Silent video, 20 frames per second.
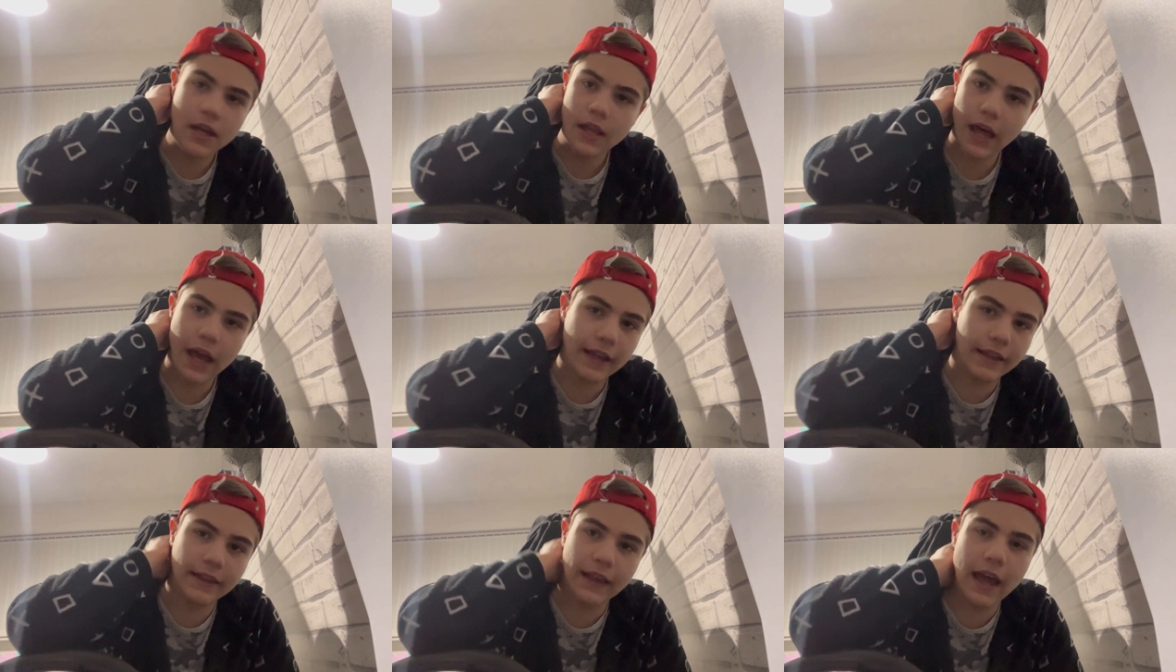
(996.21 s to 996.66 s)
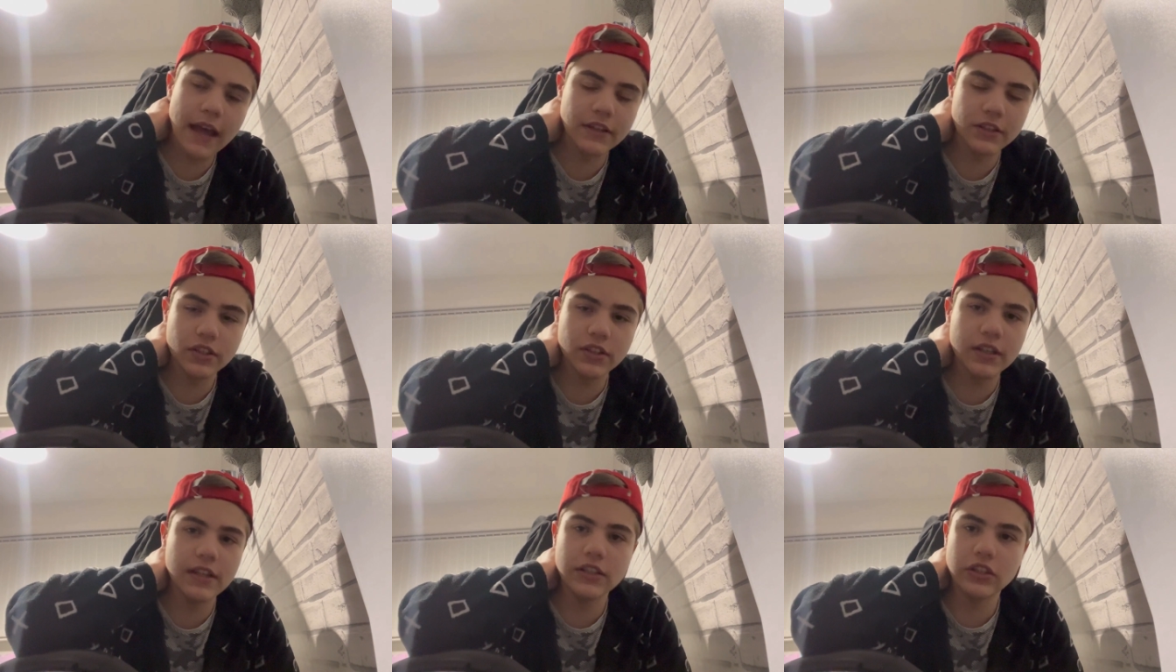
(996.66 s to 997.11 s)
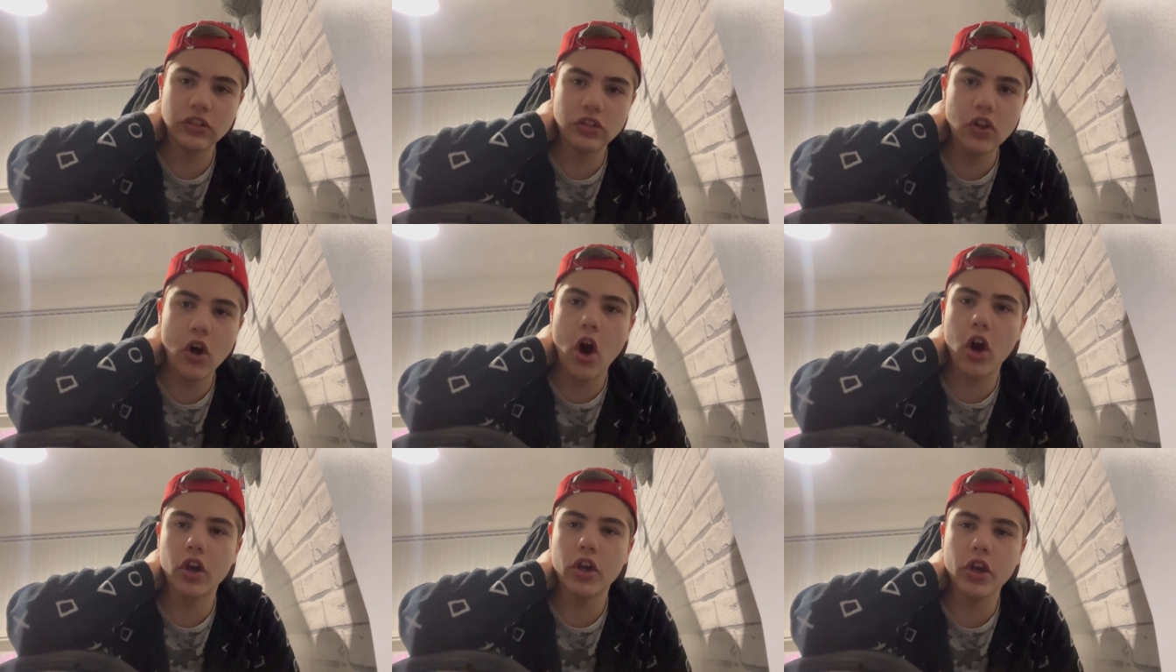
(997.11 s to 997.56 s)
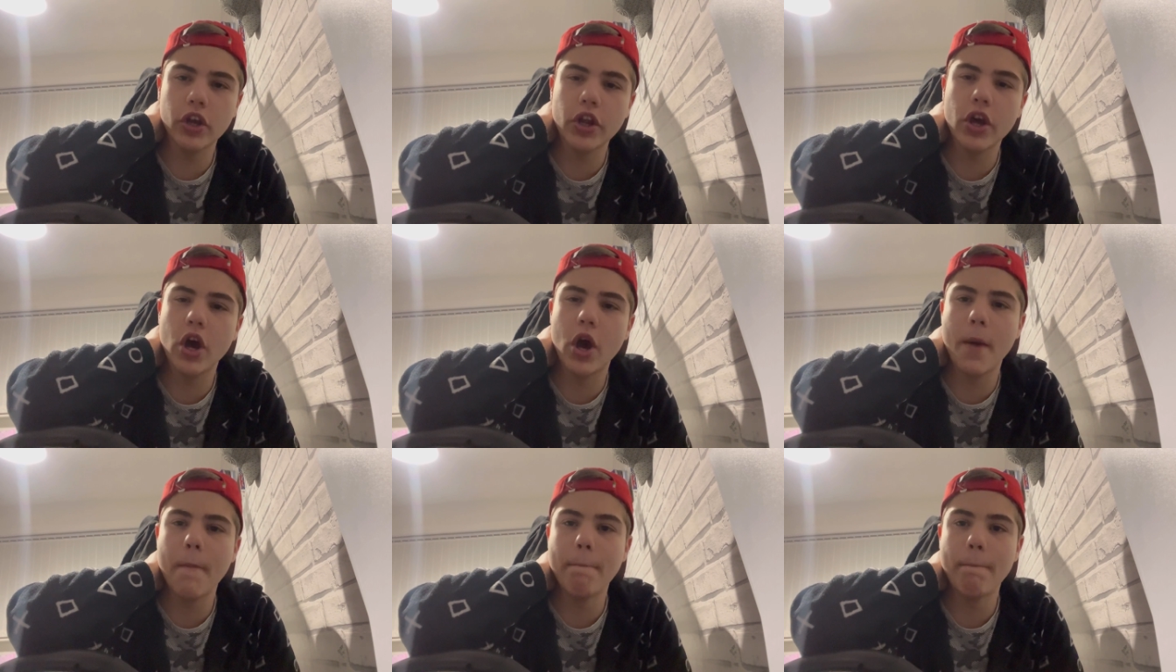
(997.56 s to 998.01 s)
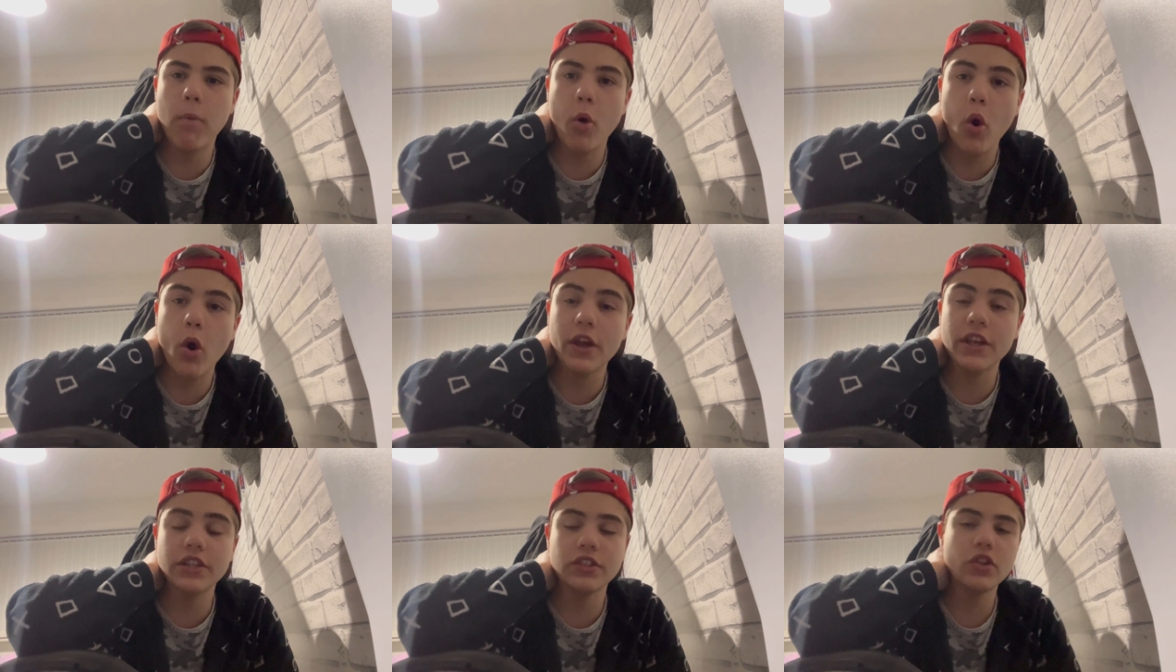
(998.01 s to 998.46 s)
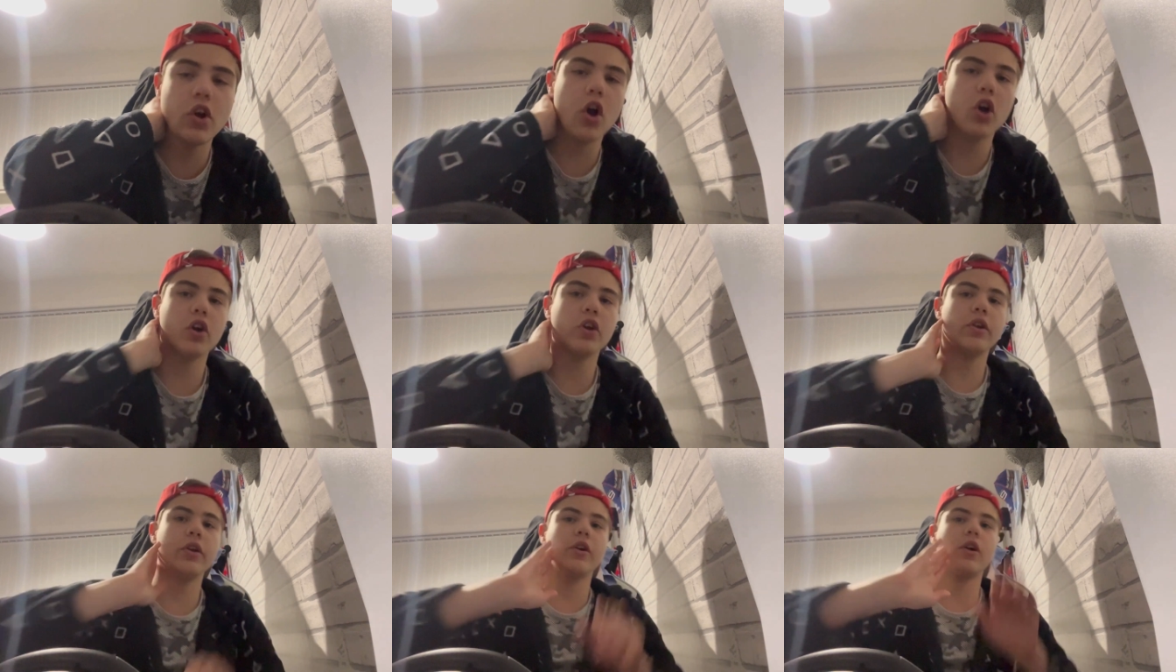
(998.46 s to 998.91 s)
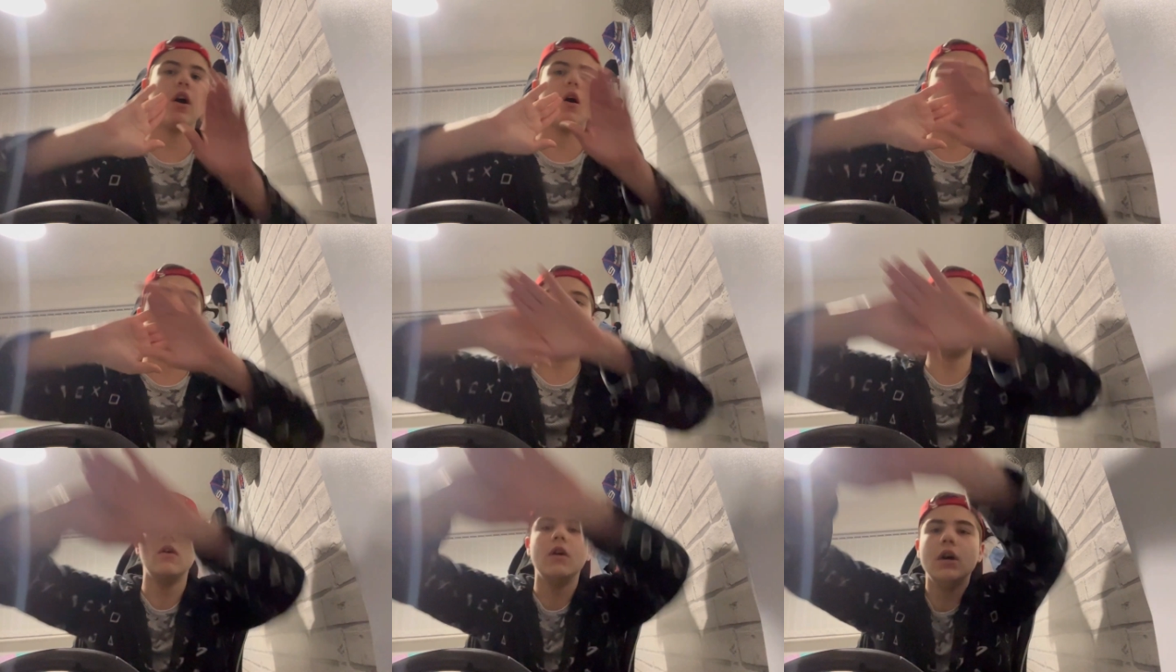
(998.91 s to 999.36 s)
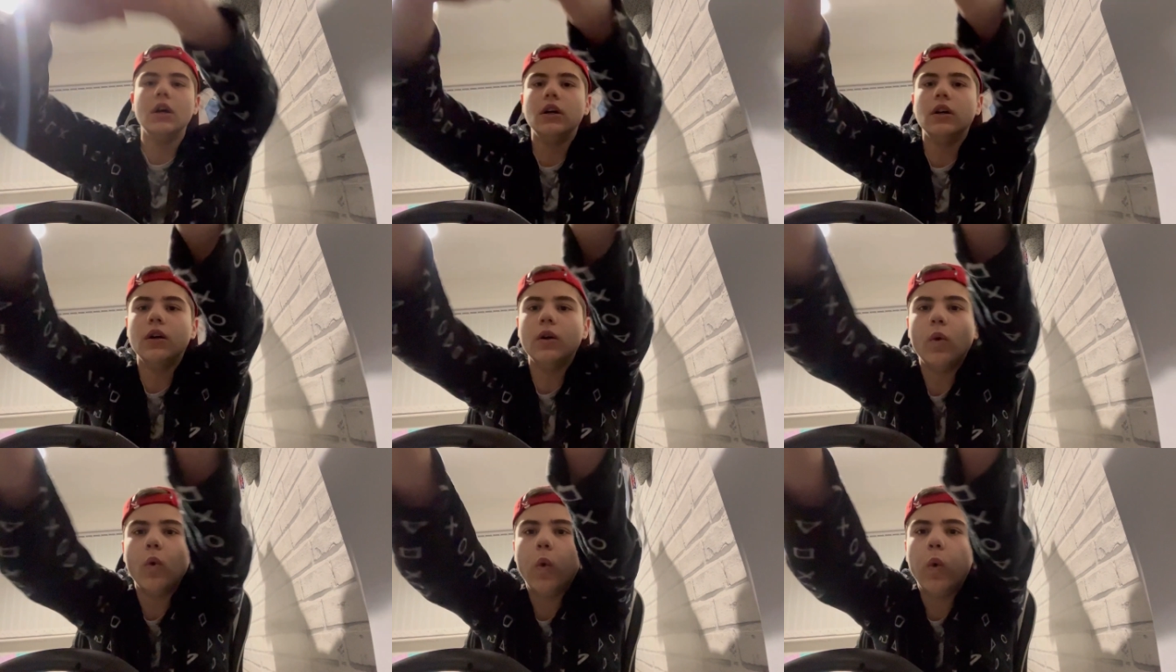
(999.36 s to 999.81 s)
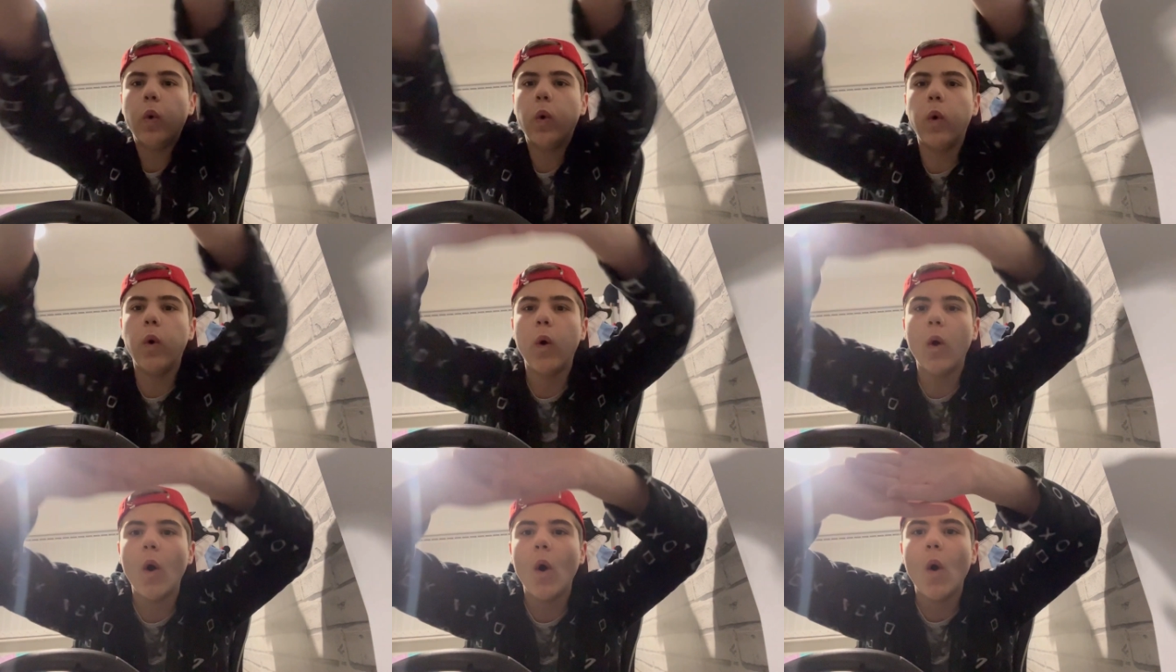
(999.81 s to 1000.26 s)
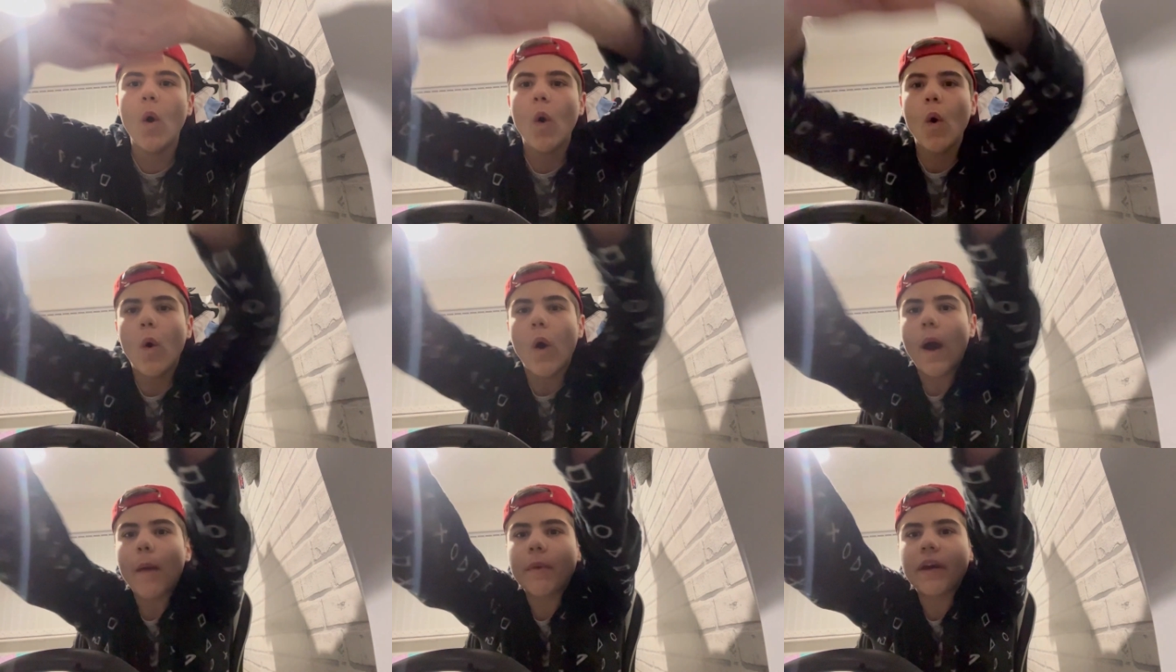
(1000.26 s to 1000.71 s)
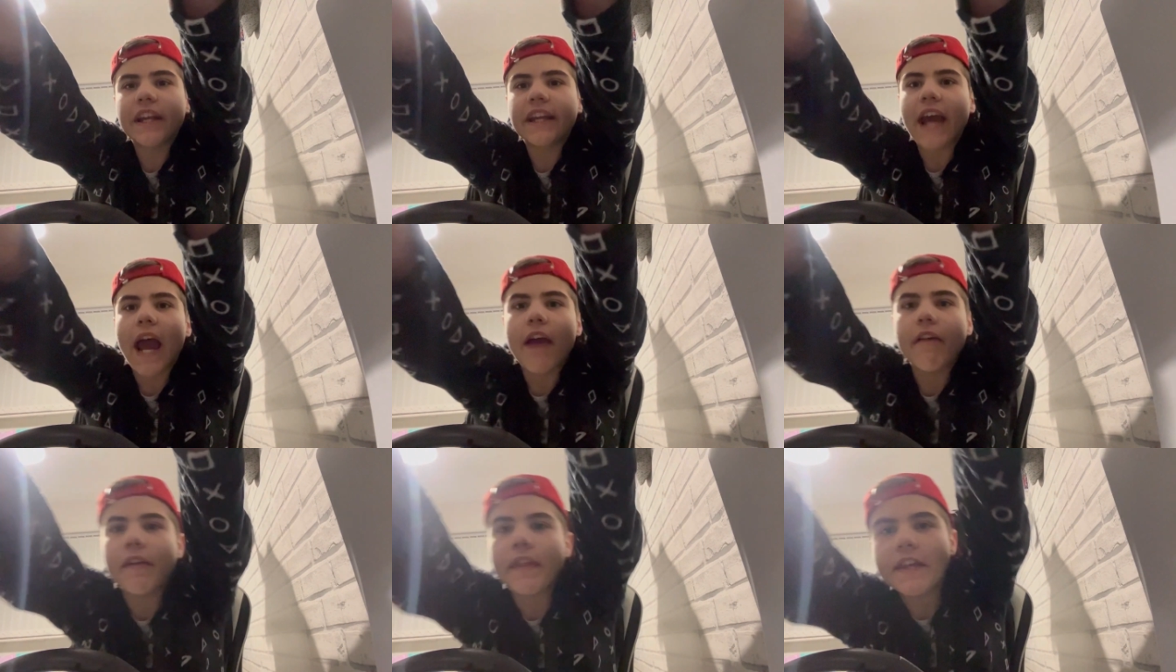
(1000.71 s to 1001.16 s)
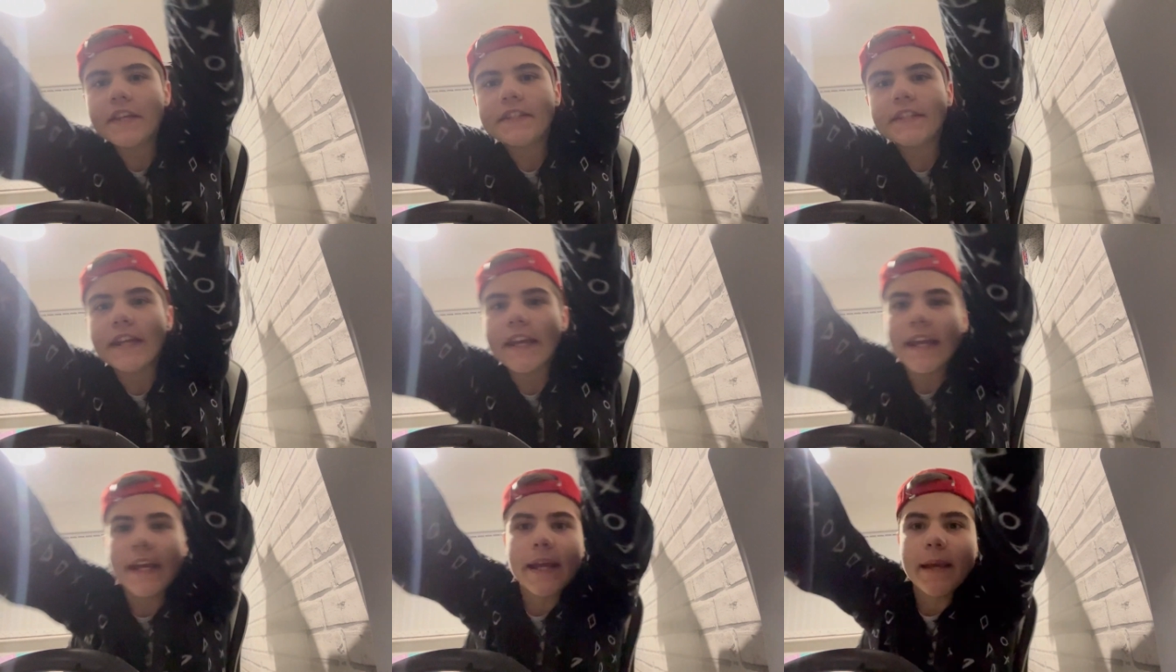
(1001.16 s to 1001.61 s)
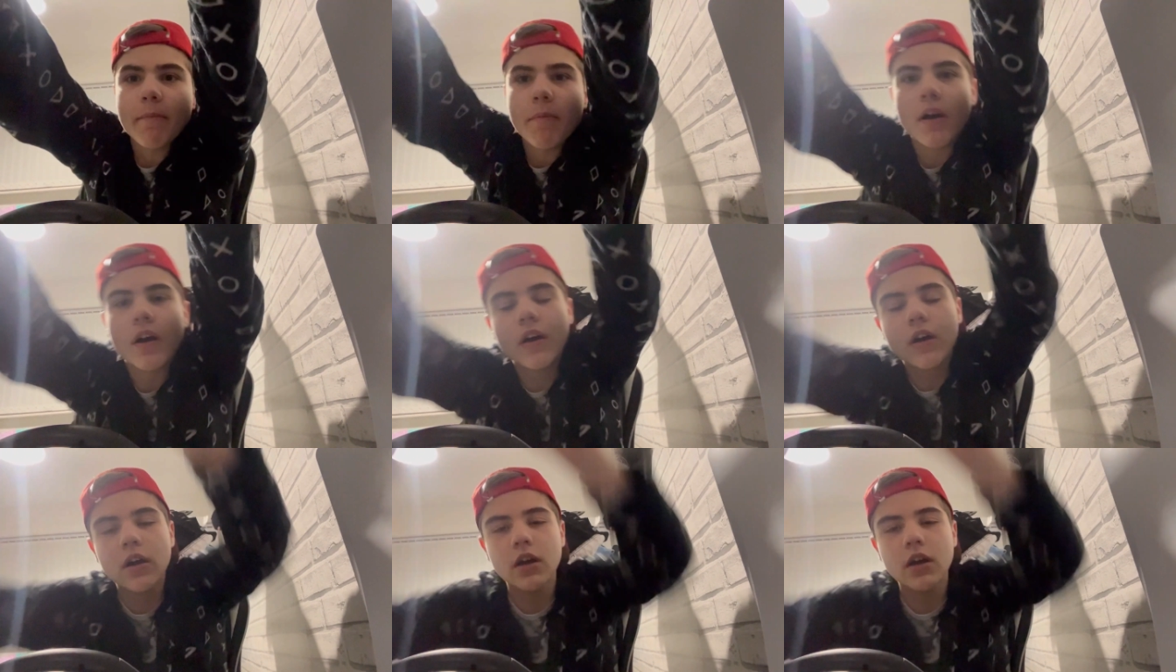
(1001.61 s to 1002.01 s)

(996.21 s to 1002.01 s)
Like, it's not gonna go, I'm gonna carry this team.